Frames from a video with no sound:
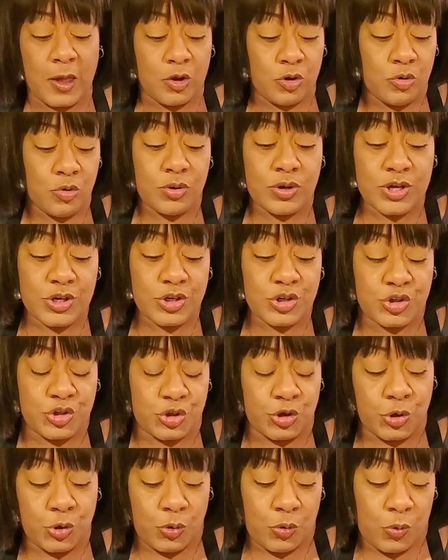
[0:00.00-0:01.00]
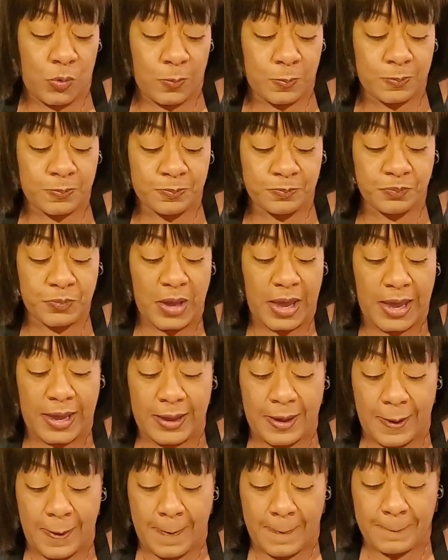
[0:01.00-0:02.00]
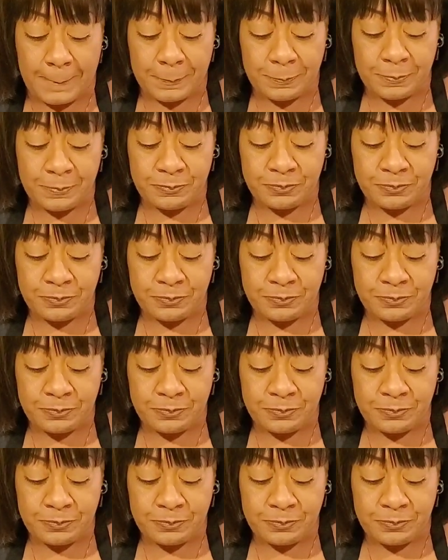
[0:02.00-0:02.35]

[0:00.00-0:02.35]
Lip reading: You could do a